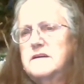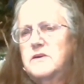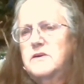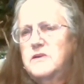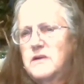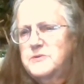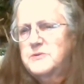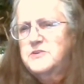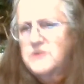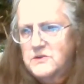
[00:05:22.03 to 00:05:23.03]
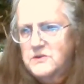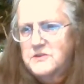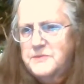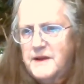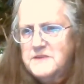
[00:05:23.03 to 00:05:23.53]
Or your upper shoulders,
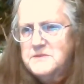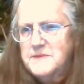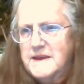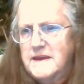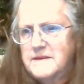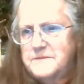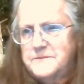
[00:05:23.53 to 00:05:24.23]
possibly?